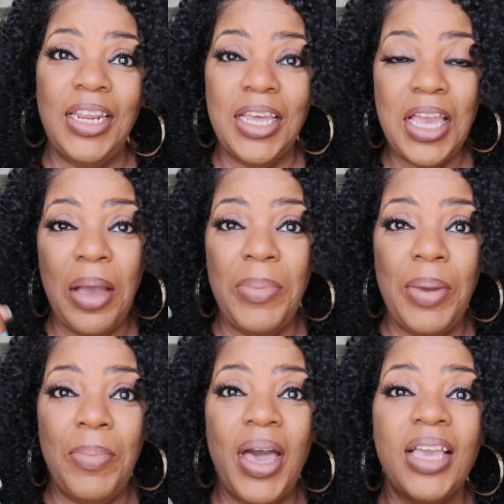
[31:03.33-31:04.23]
in the
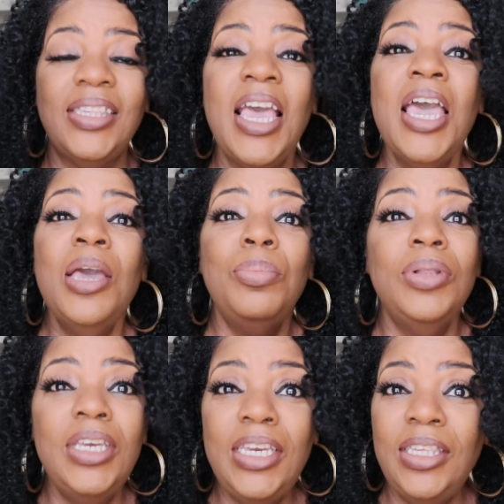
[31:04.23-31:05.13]
comment box.
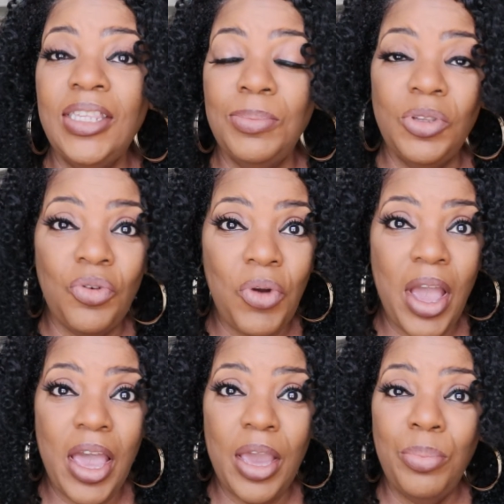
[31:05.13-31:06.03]
Please
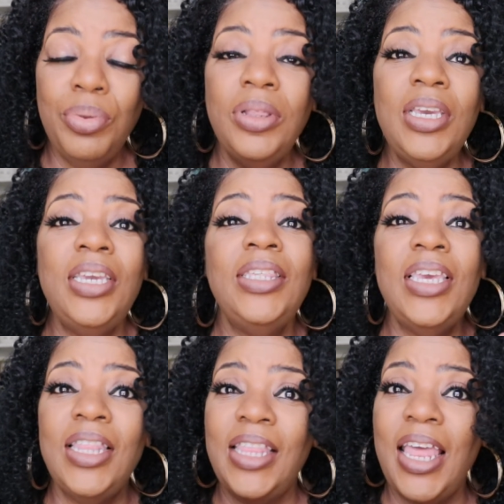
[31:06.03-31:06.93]
subscribe. Please
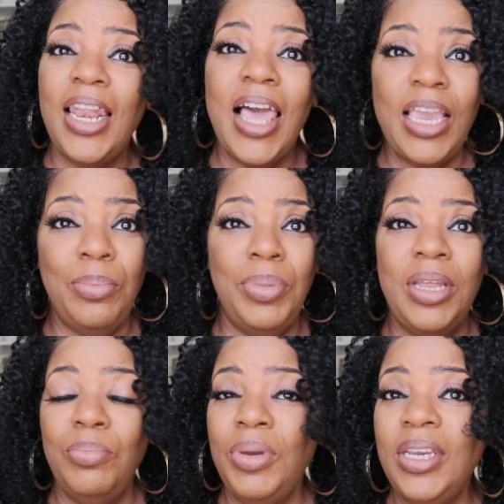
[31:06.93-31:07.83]
hit that like
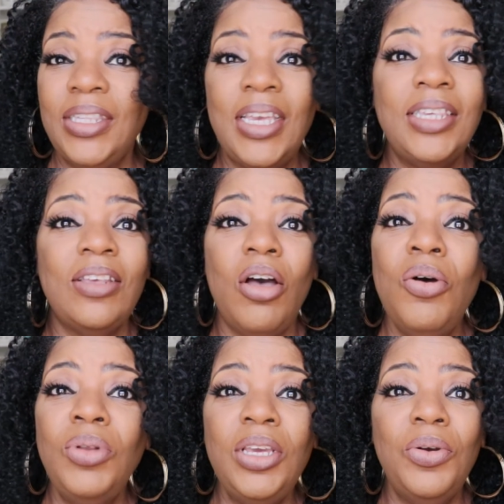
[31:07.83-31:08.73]
button because that's
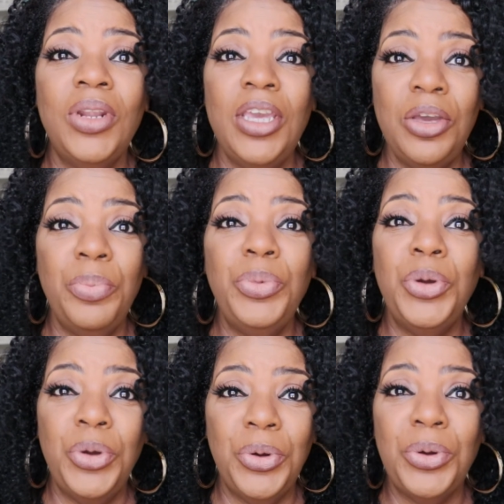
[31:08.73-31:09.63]
only going to help
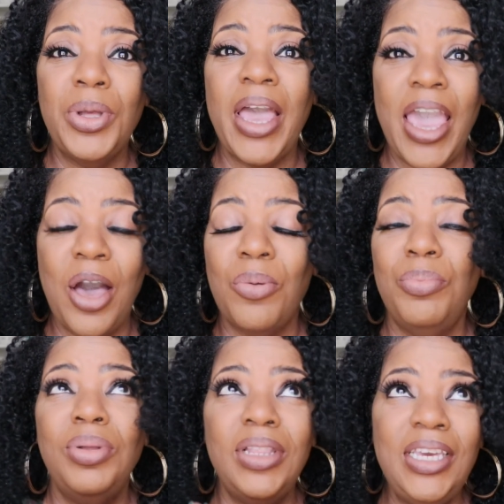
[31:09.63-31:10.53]
your girl
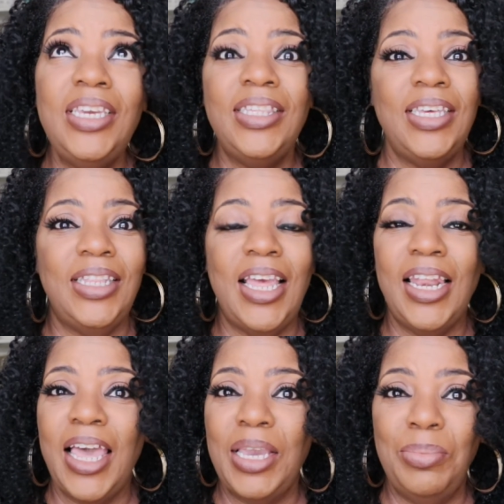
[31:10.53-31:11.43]
out. Please hit
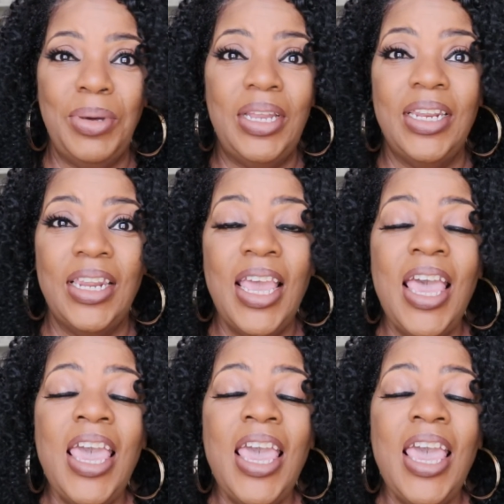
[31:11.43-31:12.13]
that like button.